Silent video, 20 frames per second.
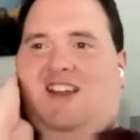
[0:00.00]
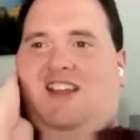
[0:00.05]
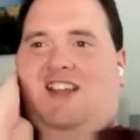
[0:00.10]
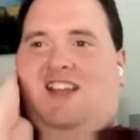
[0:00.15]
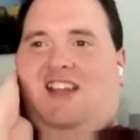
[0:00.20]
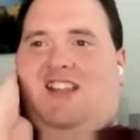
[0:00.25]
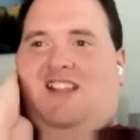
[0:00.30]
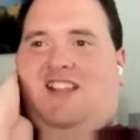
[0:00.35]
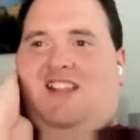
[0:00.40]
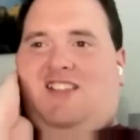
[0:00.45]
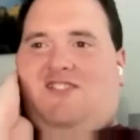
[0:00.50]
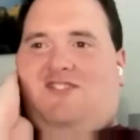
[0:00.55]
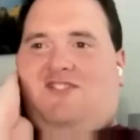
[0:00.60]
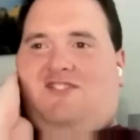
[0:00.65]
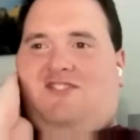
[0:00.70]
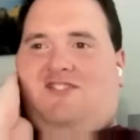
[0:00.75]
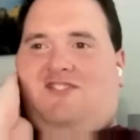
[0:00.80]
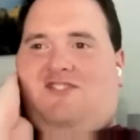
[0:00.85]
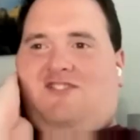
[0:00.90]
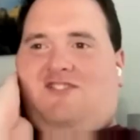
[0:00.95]
I hate them.
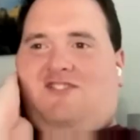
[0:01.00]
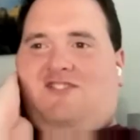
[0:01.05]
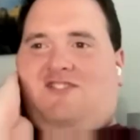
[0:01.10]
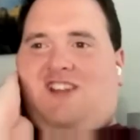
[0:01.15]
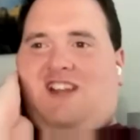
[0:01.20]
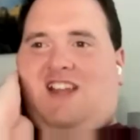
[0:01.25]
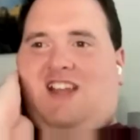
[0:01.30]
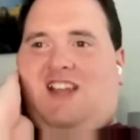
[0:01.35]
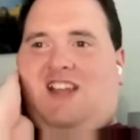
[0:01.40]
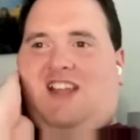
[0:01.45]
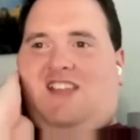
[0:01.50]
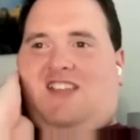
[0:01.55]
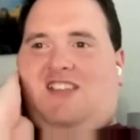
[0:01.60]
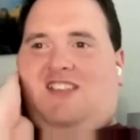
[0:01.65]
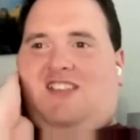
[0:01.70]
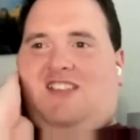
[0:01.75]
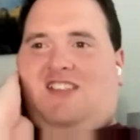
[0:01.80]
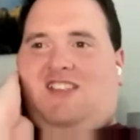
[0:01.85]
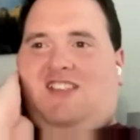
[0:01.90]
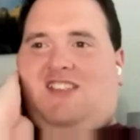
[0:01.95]
I hate
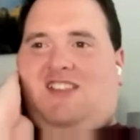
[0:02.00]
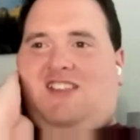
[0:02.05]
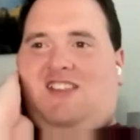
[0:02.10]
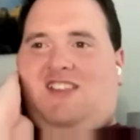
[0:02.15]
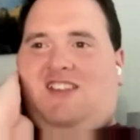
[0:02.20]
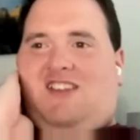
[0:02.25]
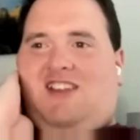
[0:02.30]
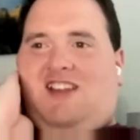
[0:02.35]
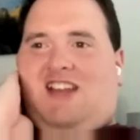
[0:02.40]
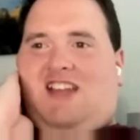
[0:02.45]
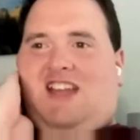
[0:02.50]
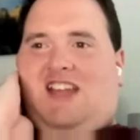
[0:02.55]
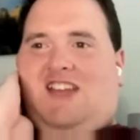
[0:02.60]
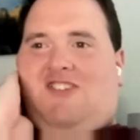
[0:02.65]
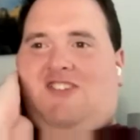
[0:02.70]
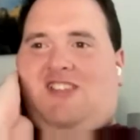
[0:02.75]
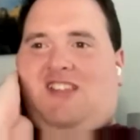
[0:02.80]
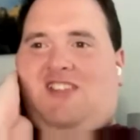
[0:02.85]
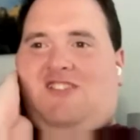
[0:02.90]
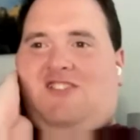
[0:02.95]
I hate
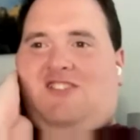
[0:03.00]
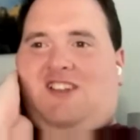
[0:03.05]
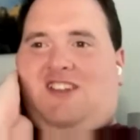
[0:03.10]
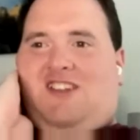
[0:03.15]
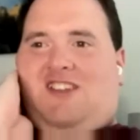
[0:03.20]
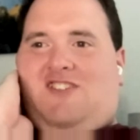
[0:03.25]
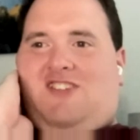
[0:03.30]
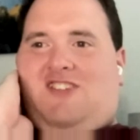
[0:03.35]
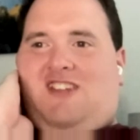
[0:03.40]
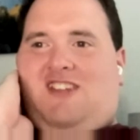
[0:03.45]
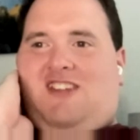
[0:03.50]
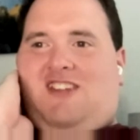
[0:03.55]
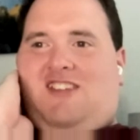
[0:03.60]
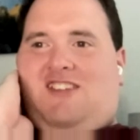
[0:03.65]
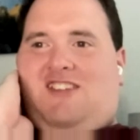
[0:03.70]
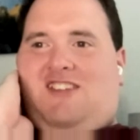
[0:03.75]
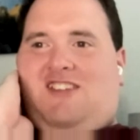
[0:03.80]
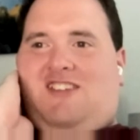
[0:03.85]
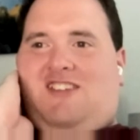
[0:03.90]
what they've Aww. done to me.